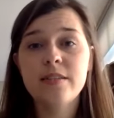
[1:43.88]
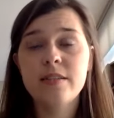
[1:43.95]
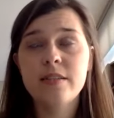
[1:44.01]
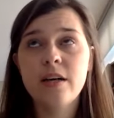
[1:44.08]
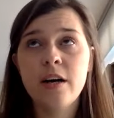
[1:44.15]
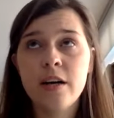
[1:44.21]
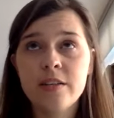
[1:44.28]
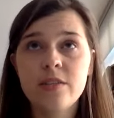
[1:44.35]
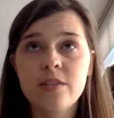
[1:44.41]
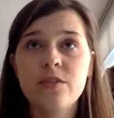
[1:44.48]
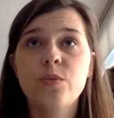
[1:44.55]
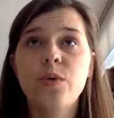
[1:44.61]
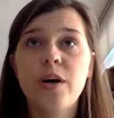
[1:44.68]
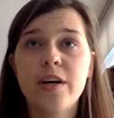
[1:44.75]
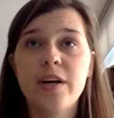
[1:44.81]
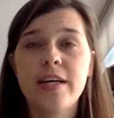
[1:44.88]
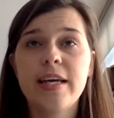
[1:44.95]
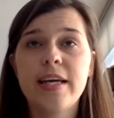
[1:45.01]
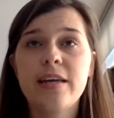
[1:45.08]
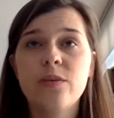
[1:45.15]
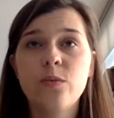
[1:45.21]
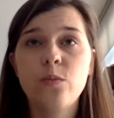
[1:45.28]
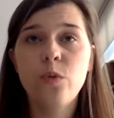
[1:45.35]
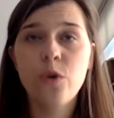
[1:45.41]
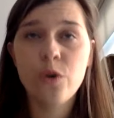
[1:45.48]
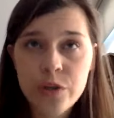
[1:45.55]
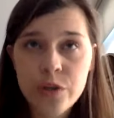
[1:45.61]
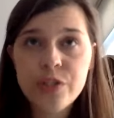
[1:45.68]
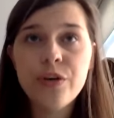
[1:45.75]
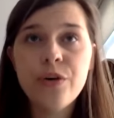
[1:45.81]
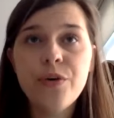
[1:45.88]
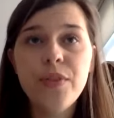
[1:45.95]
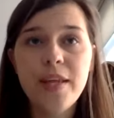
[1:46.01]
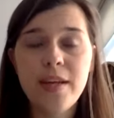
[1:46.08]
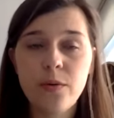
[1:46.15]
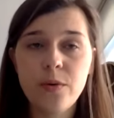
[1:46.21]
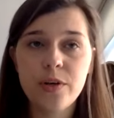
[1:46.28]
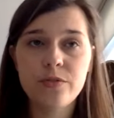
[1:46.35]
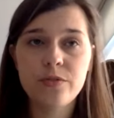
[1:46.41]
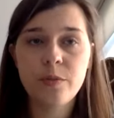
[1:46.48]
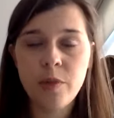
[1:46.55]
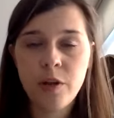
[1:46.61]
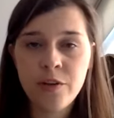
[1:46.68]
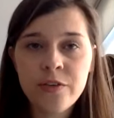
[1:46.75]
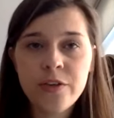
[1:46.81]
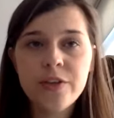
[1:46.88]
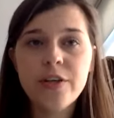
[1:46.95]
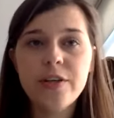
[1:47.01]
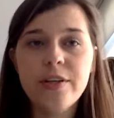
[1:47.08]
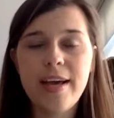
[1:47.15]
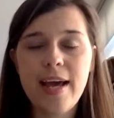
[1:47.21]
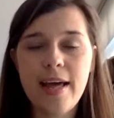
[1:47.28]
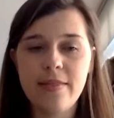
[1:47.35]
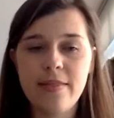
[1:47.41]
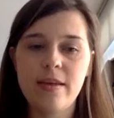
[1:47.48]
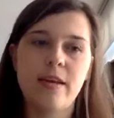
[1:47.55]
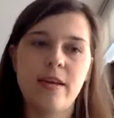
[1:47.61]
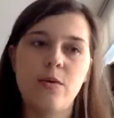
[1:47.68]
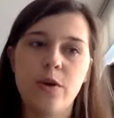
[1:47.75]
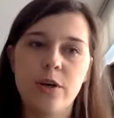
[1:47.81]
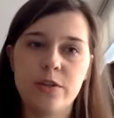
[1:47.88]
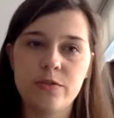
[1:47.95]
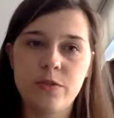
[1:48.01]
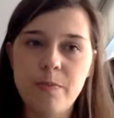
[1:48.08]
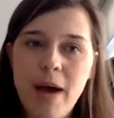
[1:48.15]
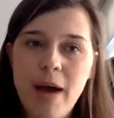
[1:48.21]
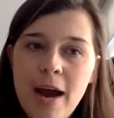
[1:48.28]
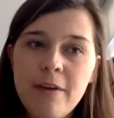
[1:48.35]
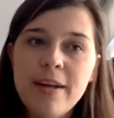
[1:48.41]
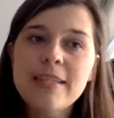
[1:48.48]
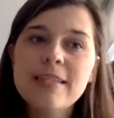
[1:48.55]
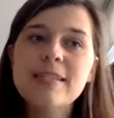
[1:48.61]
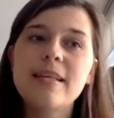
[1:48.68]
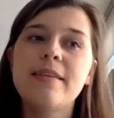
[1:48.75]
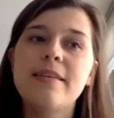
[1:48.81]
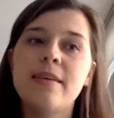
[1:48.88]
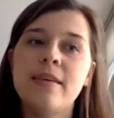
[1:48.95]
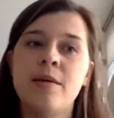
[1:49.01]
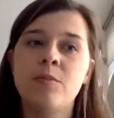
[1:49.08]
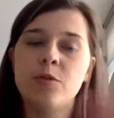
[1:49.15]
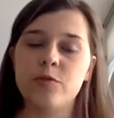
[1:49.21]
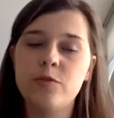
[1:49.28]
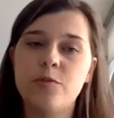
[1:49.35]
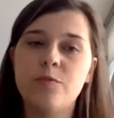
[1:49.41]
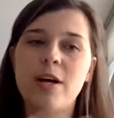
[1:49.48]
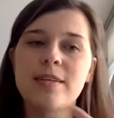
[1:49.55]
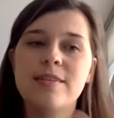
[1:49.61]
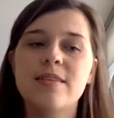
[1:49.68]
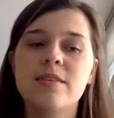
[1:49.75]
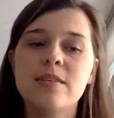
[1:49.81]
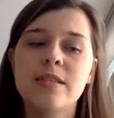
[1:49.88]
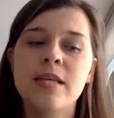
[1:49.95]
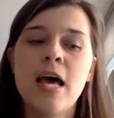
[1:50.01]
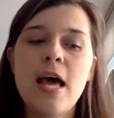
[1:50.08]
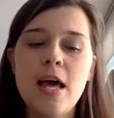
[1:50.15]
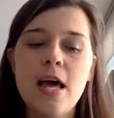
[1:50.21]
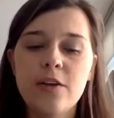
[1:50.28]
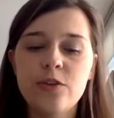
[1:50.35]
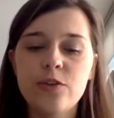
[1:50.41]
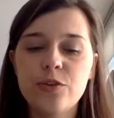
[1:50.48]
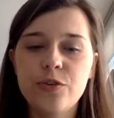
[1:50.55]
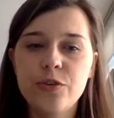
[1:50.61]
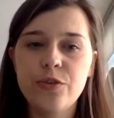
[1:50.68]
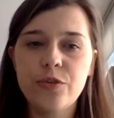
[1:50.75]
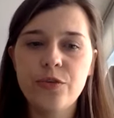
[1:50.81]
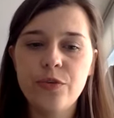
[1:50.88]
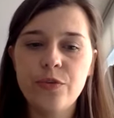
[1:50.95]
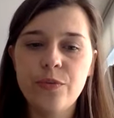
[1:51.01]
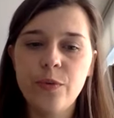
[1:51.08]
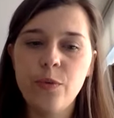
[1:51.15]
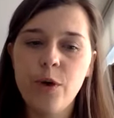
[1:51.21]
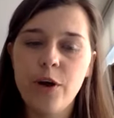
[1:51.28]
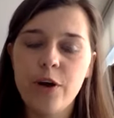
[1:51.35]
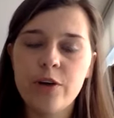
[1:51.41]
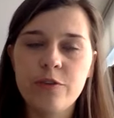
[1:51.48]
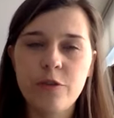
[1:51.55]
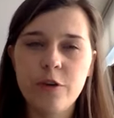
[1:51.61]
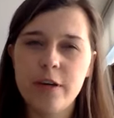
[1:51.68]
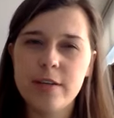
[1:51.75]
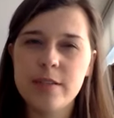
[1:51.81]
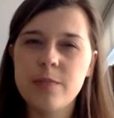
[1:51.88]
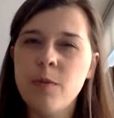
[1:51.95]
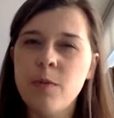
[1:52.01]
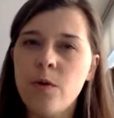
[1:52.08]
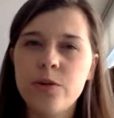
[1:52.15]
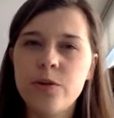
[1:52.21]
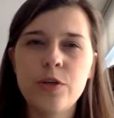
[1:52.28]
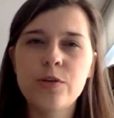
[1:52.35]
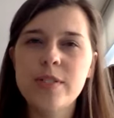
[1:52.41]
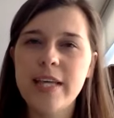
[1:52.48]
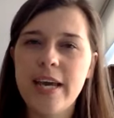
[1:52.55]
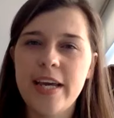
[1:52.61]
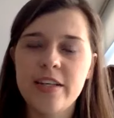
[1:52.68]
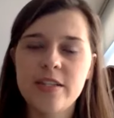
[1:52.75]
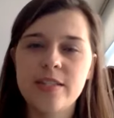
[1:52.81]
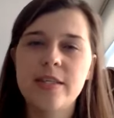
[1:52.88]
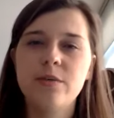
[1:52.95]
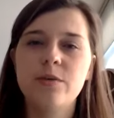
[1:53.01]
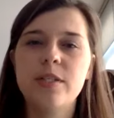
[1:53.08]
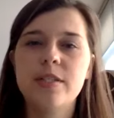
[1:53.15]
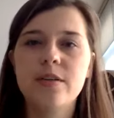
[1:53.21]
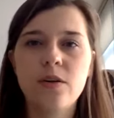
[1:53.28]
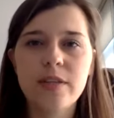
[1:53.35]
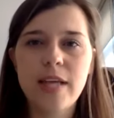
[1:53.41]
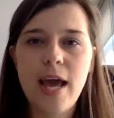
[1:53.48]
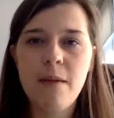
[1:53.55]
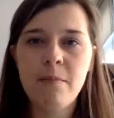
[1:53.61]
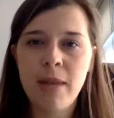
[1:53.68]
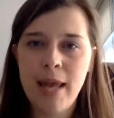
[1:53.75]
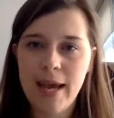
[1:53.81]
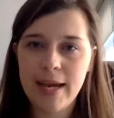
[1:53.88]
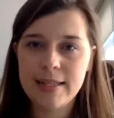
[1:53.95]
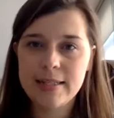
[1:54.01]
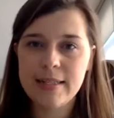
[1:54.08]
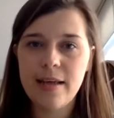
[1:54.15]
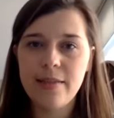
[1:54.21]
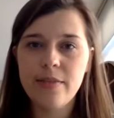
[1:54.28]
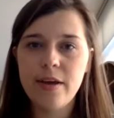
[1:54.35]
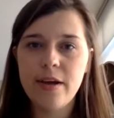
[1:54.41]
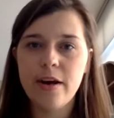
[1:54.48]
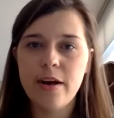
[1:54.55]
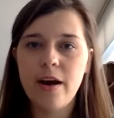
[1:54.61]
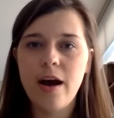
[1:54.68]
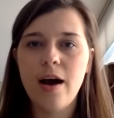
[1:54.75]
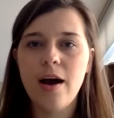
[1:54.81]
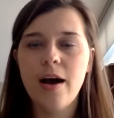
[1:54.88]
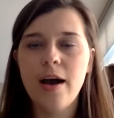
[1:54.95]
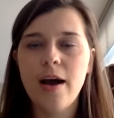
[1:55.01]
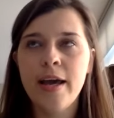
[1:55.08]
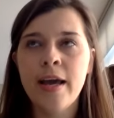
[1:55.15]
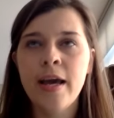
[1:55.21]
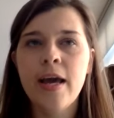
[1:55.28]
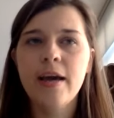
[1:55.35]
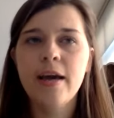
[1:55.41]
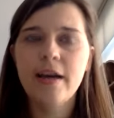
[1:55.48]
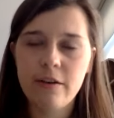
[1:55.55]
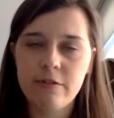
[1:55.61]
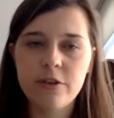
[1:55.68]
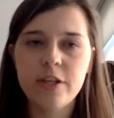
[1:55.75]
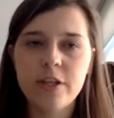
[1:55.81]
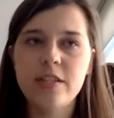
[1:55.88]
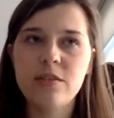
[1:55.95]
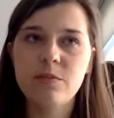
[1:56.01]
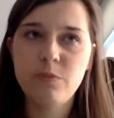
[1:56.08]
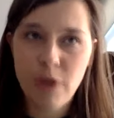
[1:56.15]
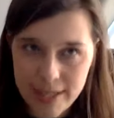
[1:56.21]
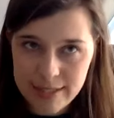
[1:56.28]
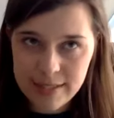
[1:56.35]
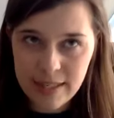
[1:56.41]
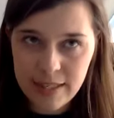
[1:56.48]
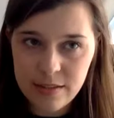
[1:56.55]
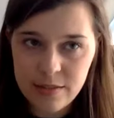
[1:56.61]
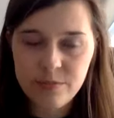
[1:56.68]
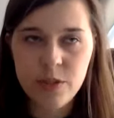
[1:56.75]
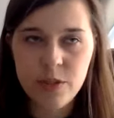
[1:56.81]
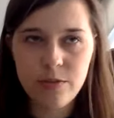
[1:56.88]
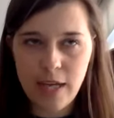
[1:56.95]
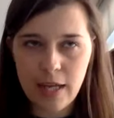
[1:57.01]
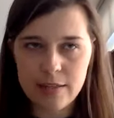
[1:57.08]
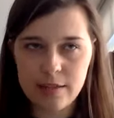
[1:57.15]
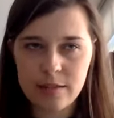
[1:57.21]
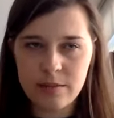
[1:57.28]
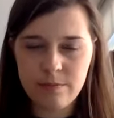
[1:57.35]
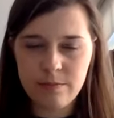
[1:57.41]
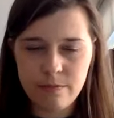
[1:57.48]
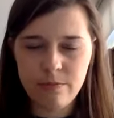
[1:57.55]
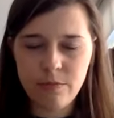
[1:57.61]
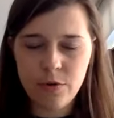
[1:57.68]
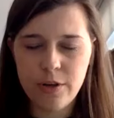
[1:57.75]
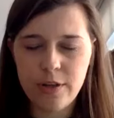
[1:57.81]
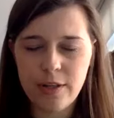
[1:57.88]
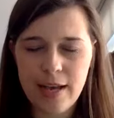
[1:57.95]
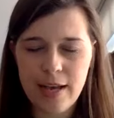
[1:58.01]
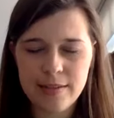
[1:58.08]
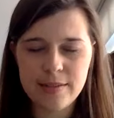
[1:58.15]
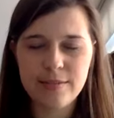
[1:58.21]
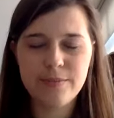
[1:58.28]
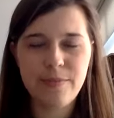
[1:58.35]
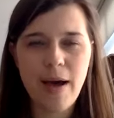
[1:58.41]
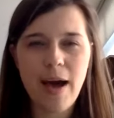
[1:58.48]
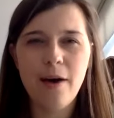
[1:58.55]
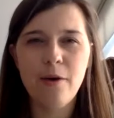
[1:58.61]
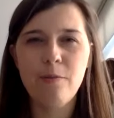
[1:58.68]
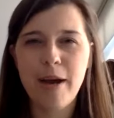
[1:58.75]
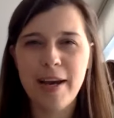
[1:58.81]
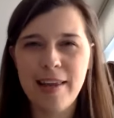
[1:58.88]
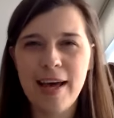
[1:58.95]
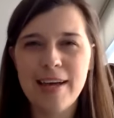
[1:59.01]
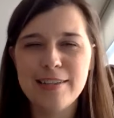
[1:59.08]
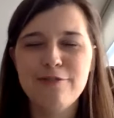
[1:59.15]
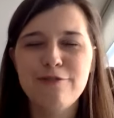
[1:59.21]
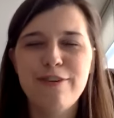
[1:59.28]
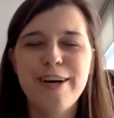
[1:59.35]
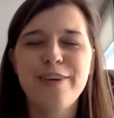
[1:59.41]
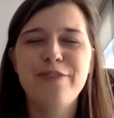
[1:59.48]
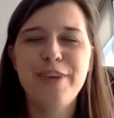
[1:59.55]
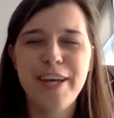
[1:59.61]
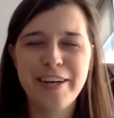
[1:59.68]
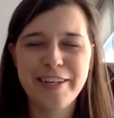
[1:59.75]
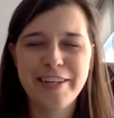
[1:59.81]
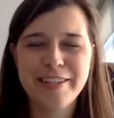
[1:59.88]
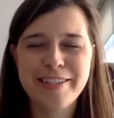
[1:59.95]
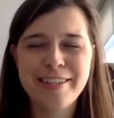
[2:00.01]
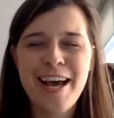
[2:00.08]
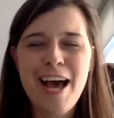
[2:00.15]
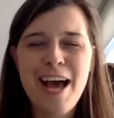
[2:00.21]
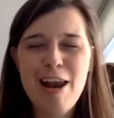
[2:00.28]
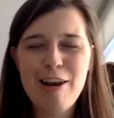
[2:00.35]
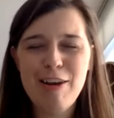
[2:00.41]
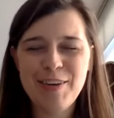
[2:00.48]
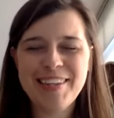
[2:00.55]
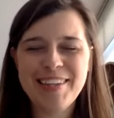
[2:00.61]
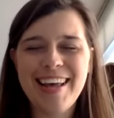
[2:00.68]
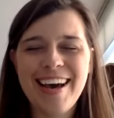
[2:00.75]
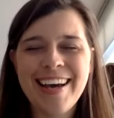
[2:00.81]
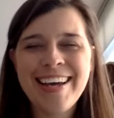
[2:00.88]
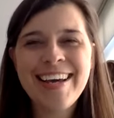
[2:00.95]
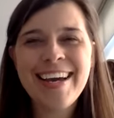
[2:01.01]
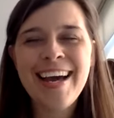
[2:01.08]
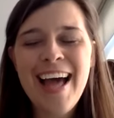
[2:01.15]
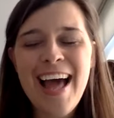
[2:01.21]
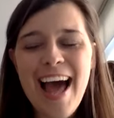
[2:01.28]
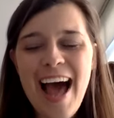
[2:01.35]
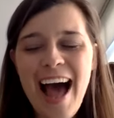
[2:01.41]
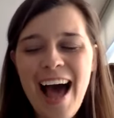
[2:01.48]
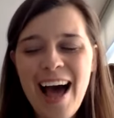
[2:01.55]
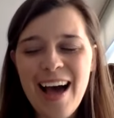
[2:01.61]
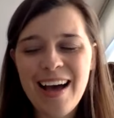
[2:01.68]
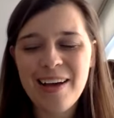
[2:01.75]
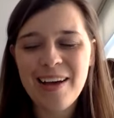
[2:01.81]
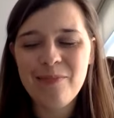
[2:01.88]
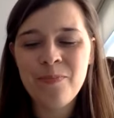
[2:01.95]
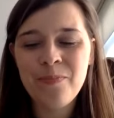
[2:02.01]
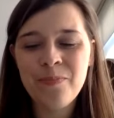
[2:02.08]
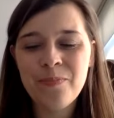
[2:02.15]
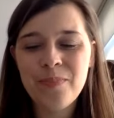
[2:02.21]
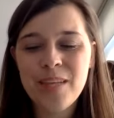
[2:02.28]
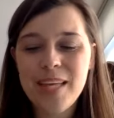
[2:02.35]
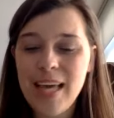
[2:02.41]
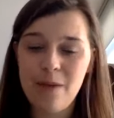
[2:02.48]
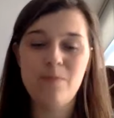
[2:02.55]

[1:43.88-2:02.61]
started to work in Warsaw, then I worked from London, and then I worked from Paris, and then I moved to Brussels to work for a small news agency which is called MLEX, and there I covered Brexit. So that's more or less how my last 5 years looked like. Yeah,